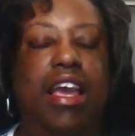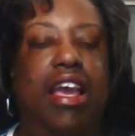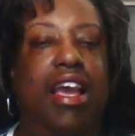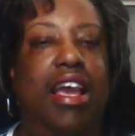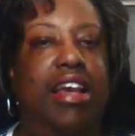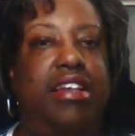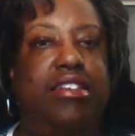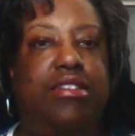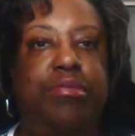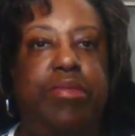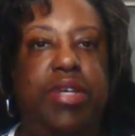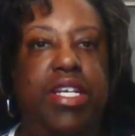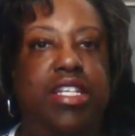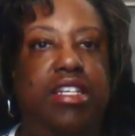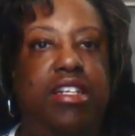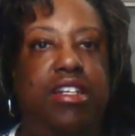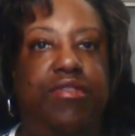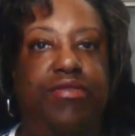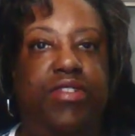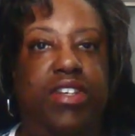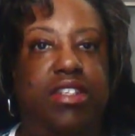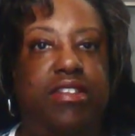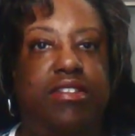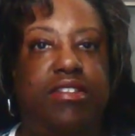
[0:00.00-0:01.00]
As many
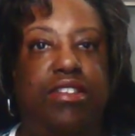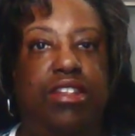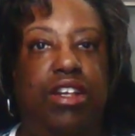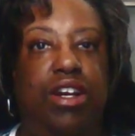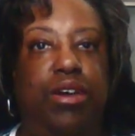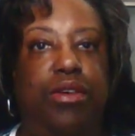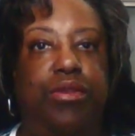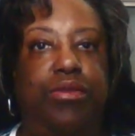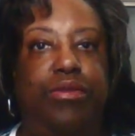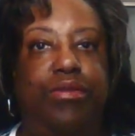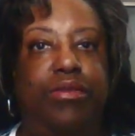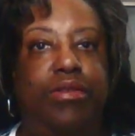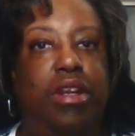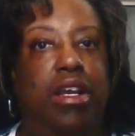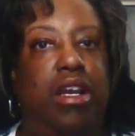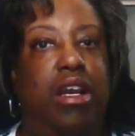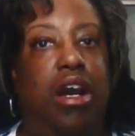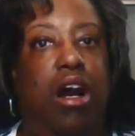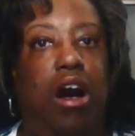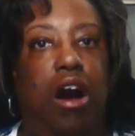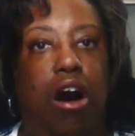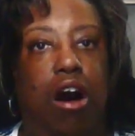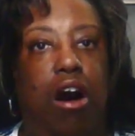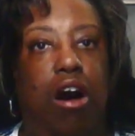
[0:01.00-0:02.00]
of us know,
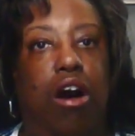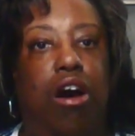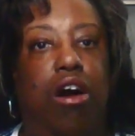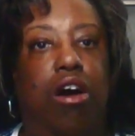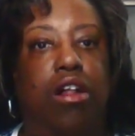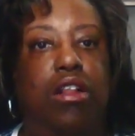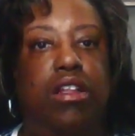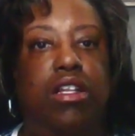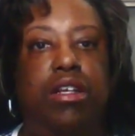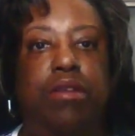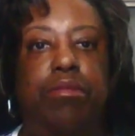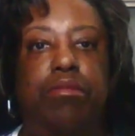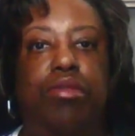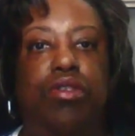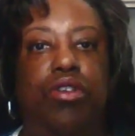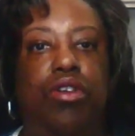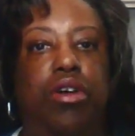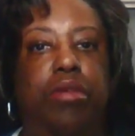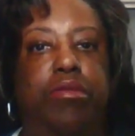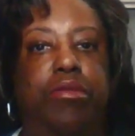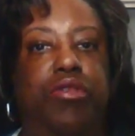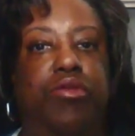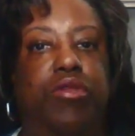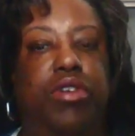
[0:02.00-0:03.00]
all
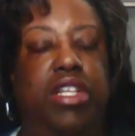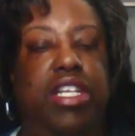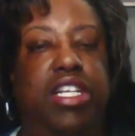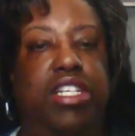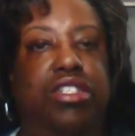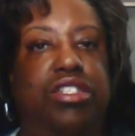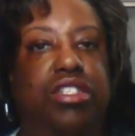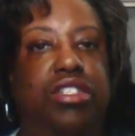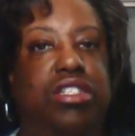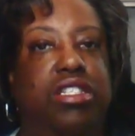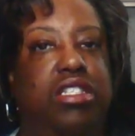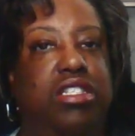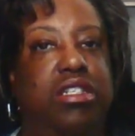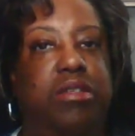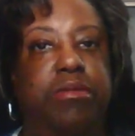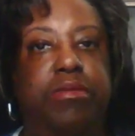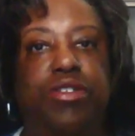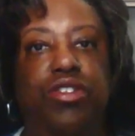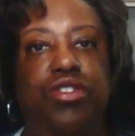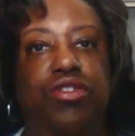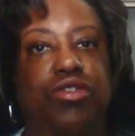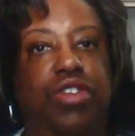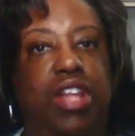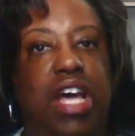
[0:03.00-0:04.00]
employment
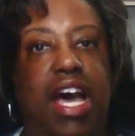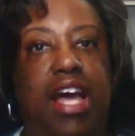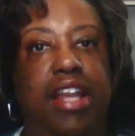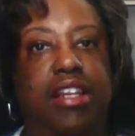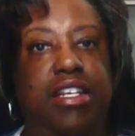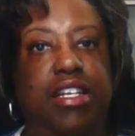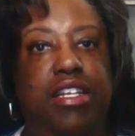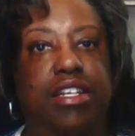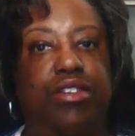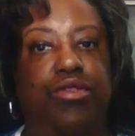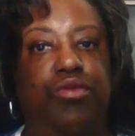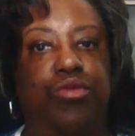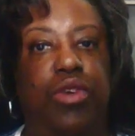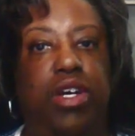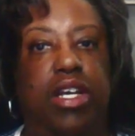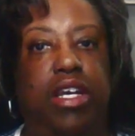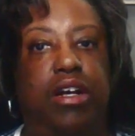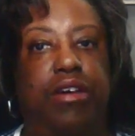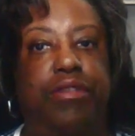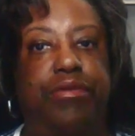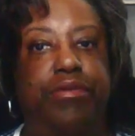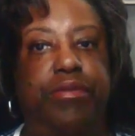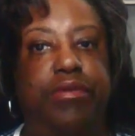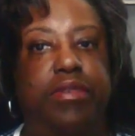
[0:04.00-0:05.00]
relationships do not end
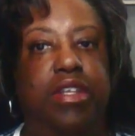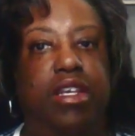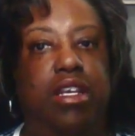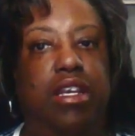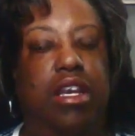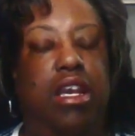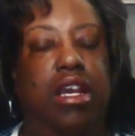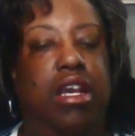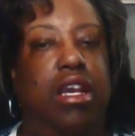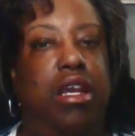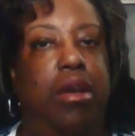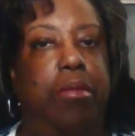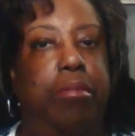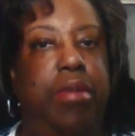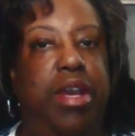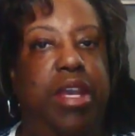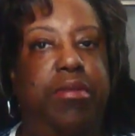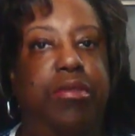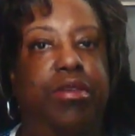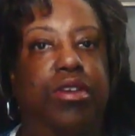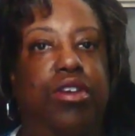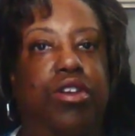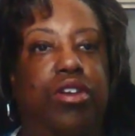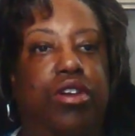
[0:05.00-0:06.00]
well.
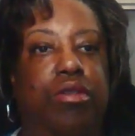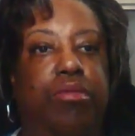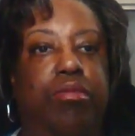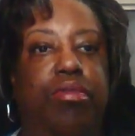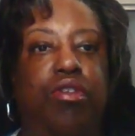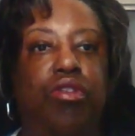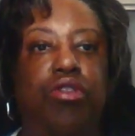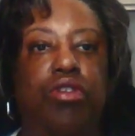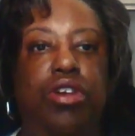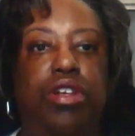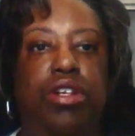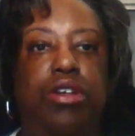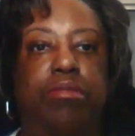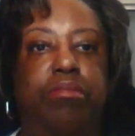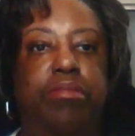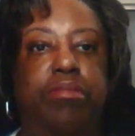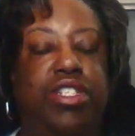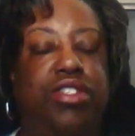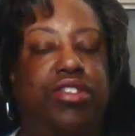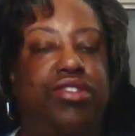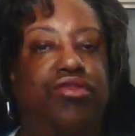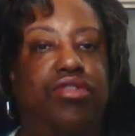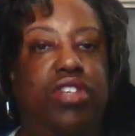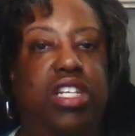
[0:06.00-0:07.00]
Maybe your employer
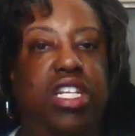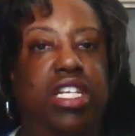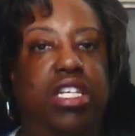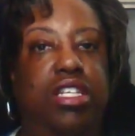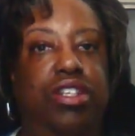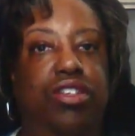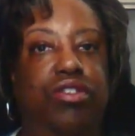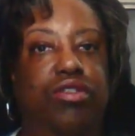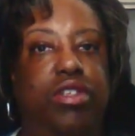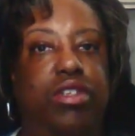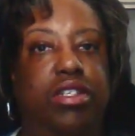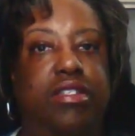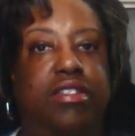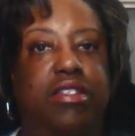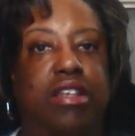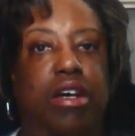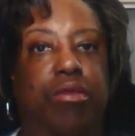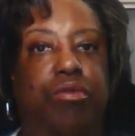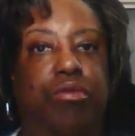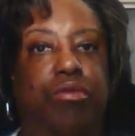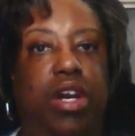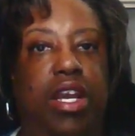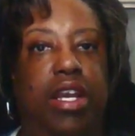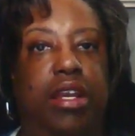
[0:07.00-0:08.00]
mistreated you in
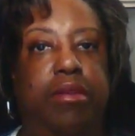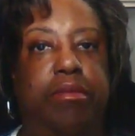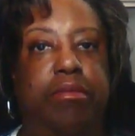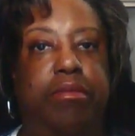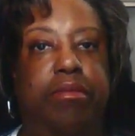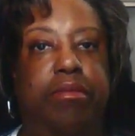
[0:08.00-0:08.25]
some way.